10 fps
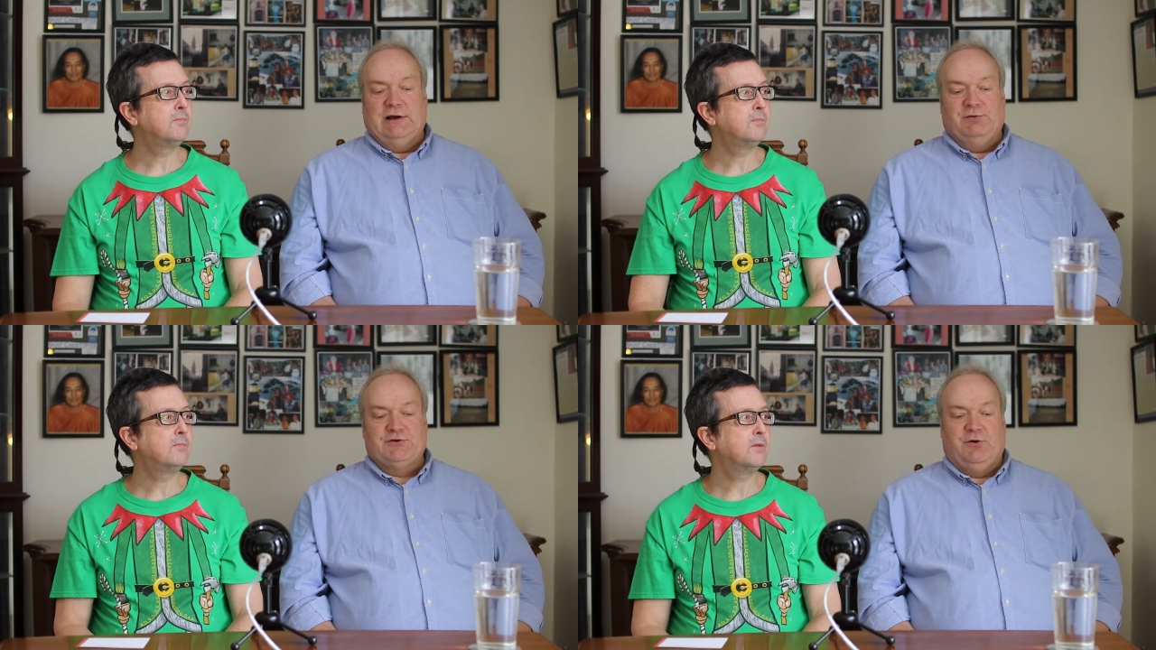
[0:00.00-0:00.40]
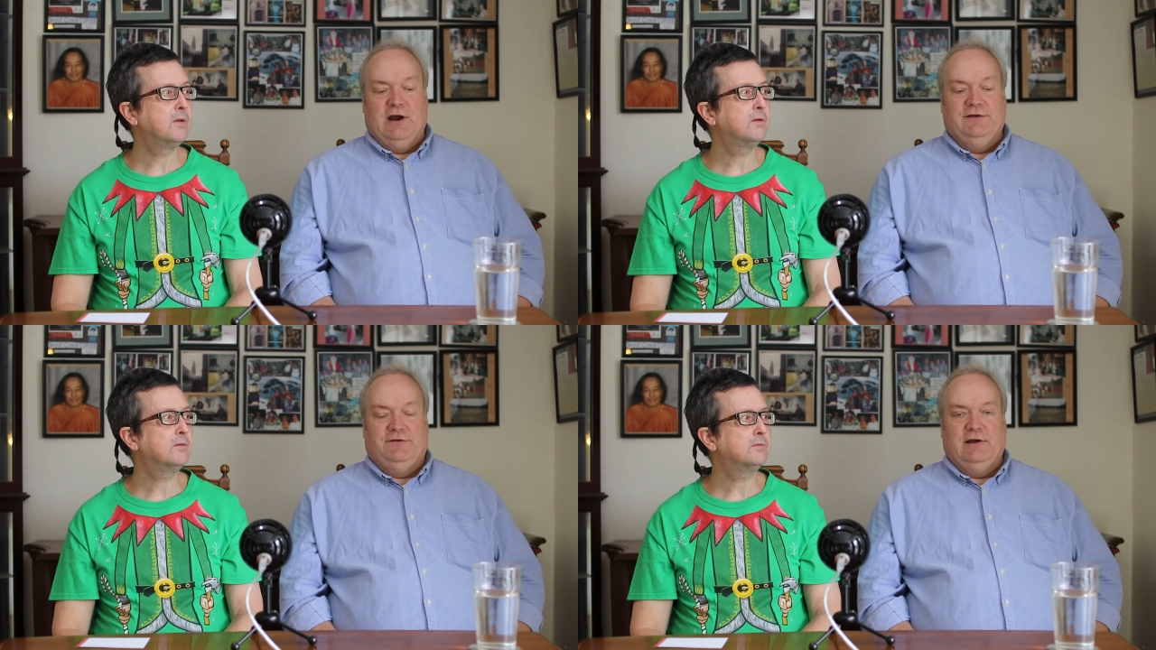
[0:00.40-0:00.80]
Speaker 1: that was
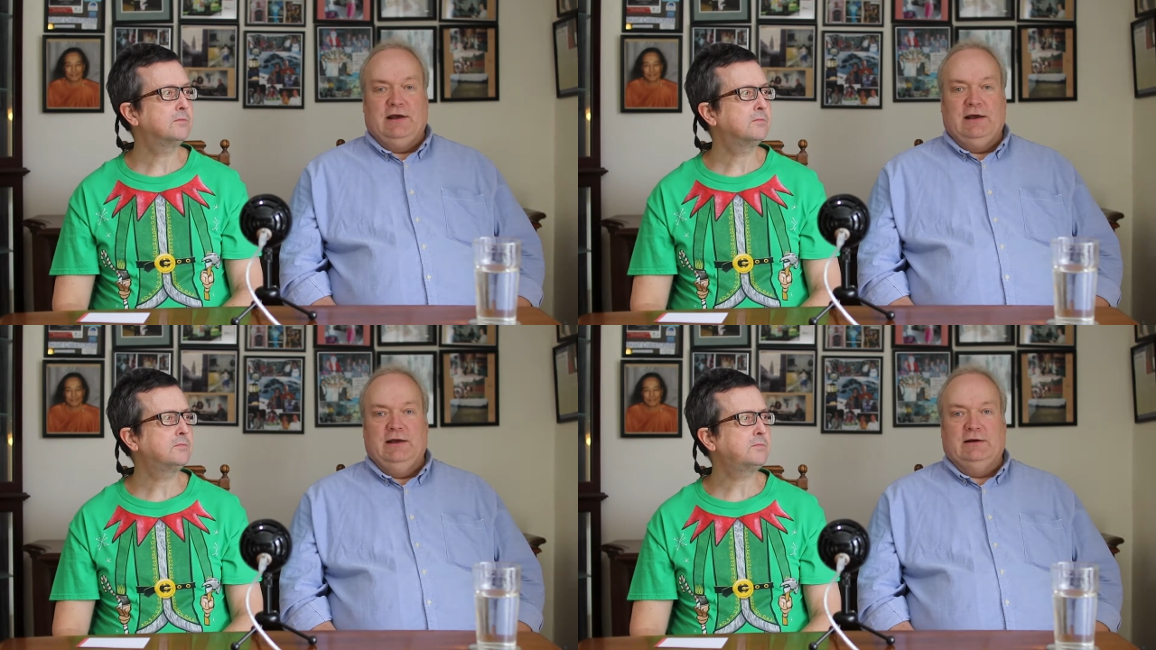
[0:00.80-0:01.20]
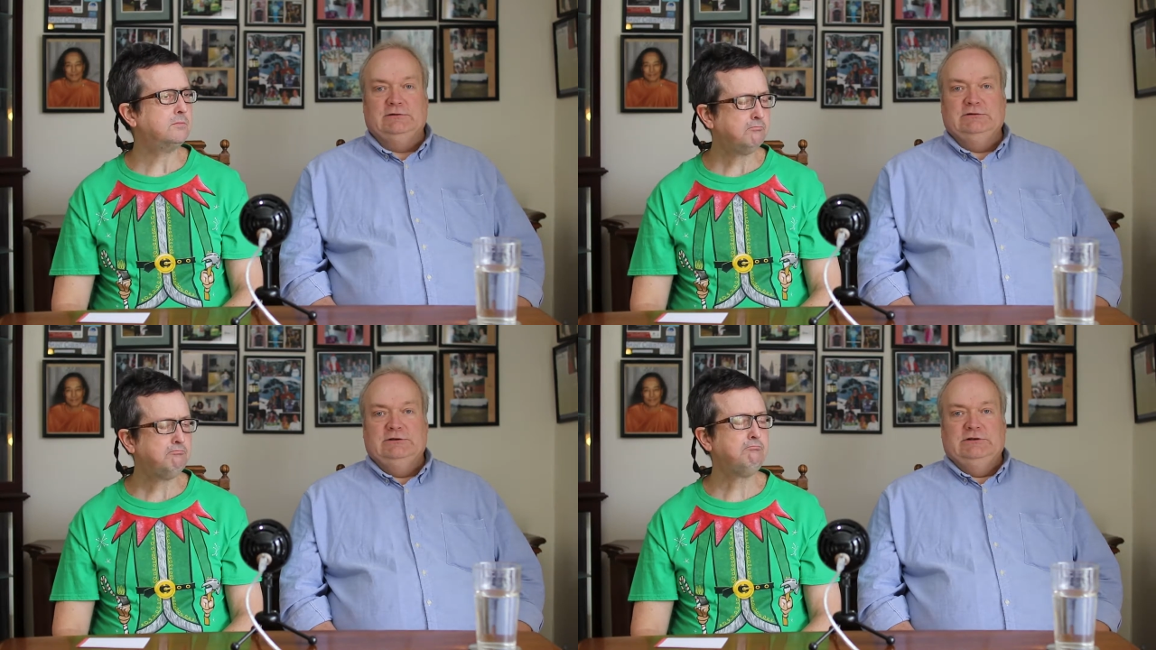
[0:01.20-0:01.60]
crazy. I uh,
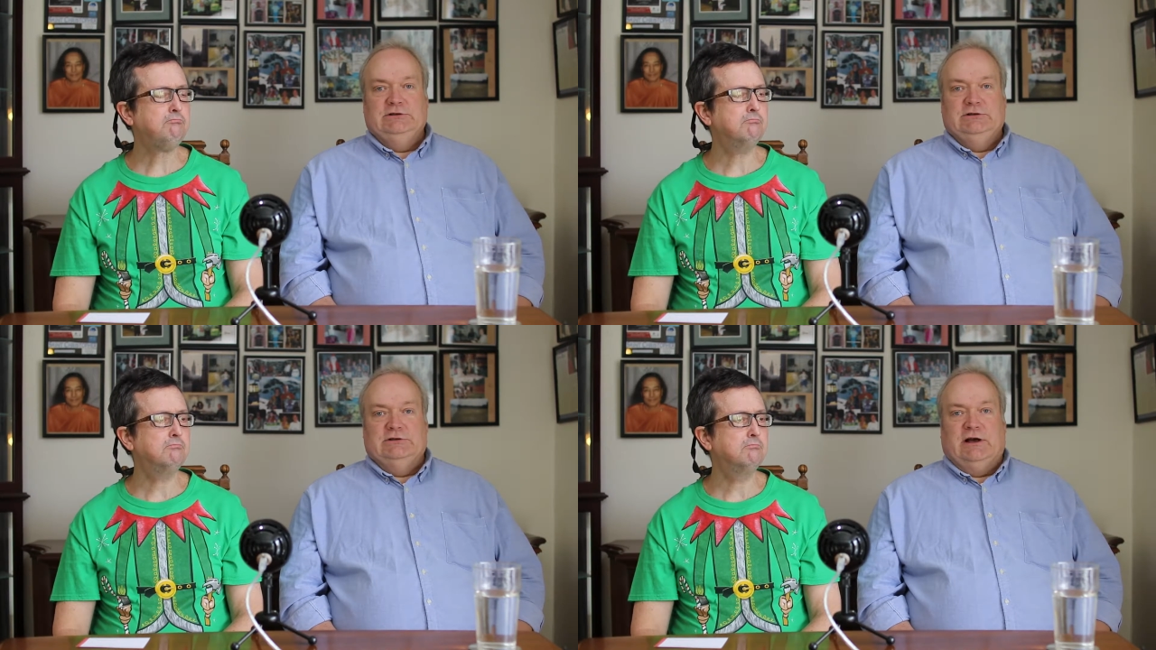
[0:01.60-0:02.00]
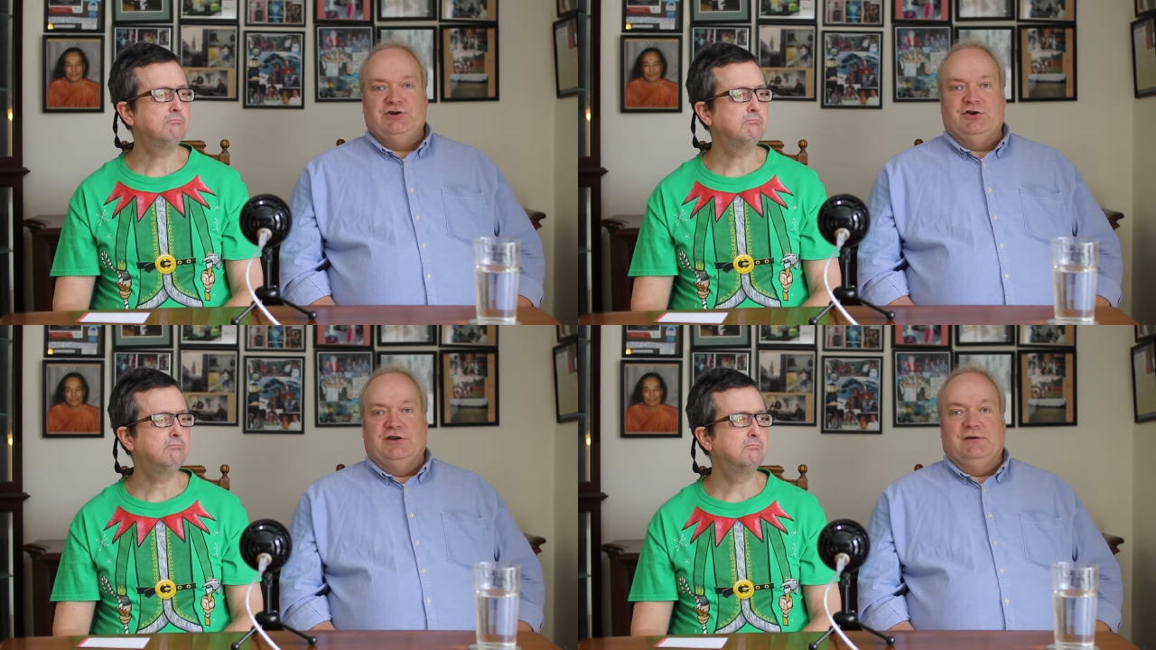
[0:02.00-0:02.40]
I
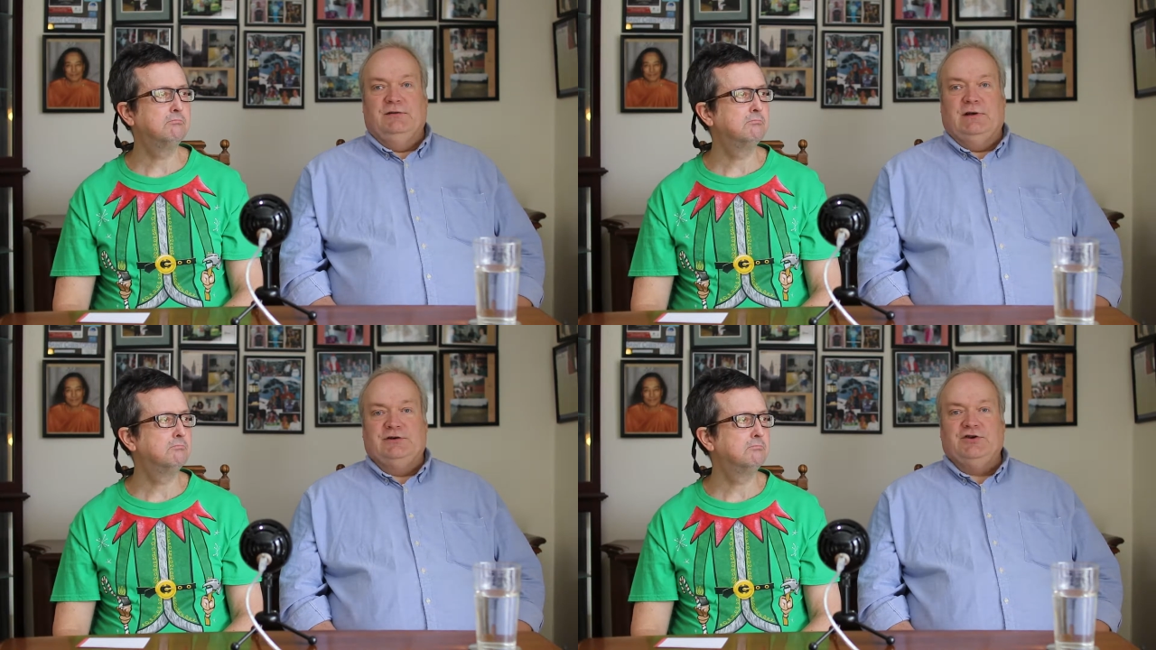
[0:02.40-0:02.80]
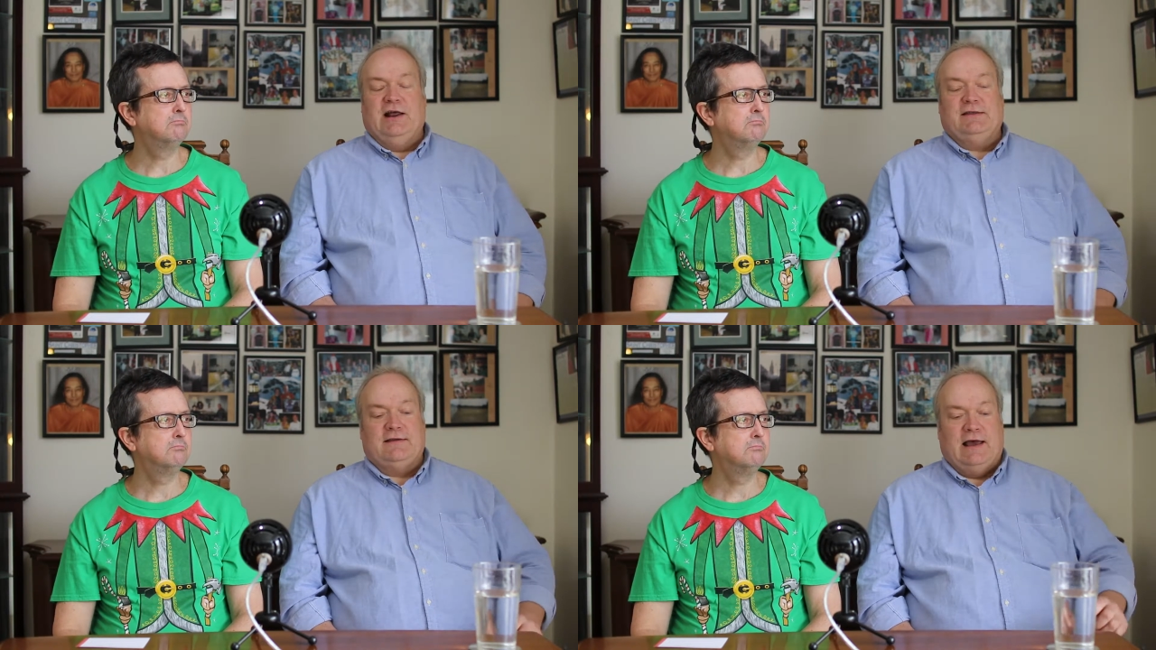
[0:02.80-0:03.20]
should have I should
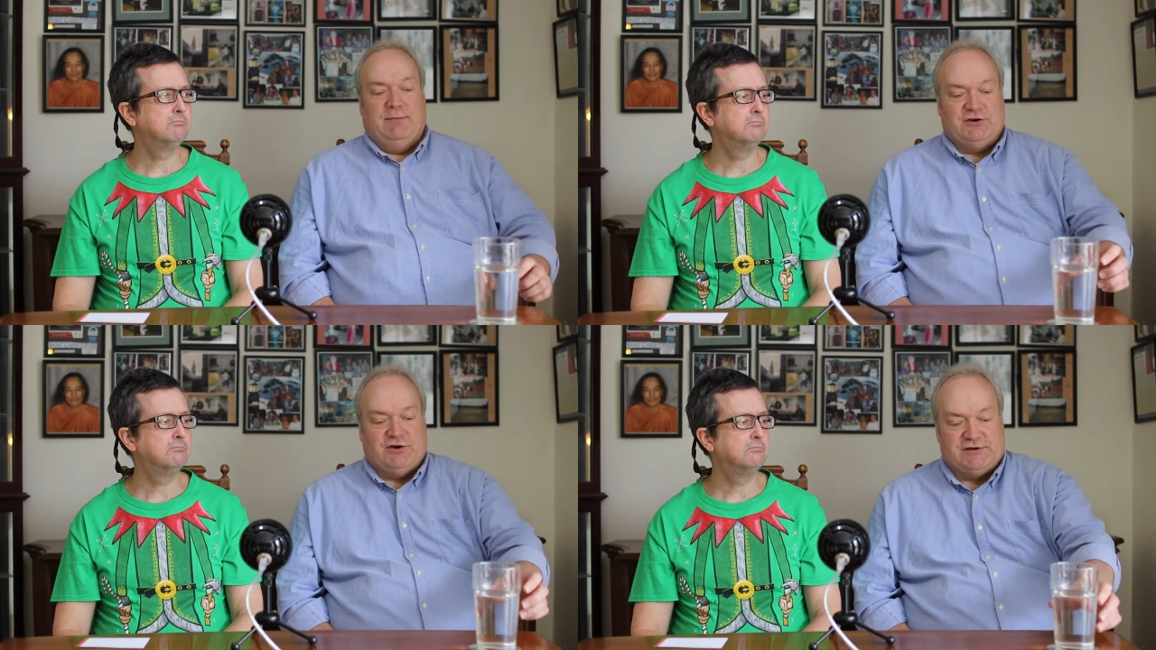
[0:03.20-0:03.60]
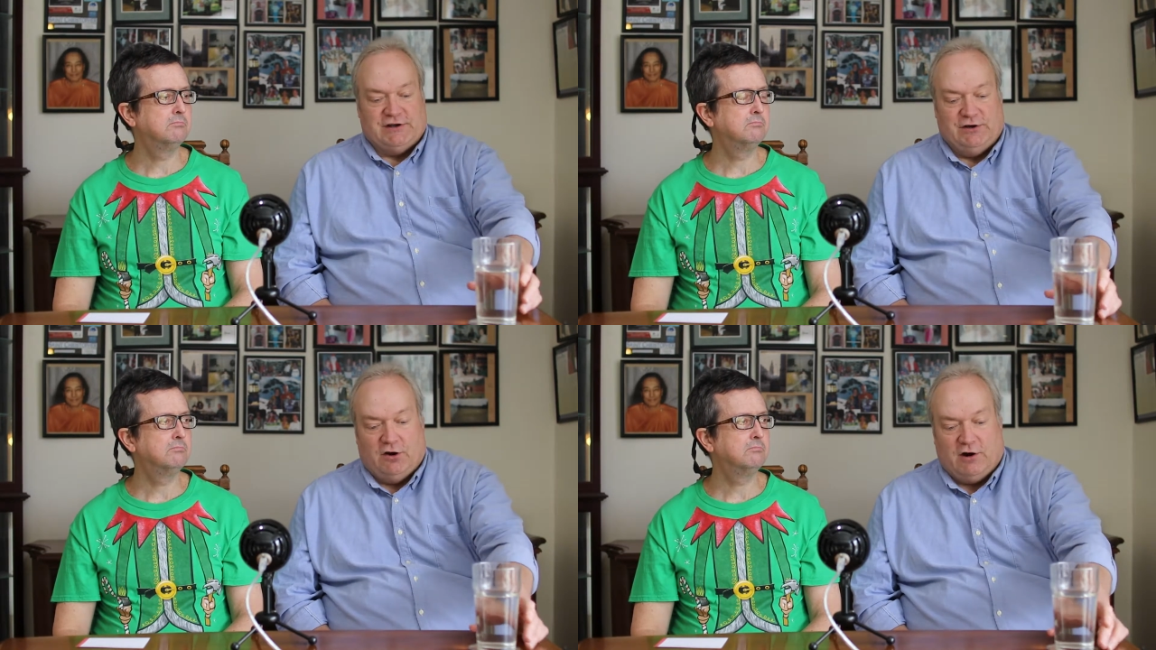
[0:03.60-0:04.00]
at the time I should have said no.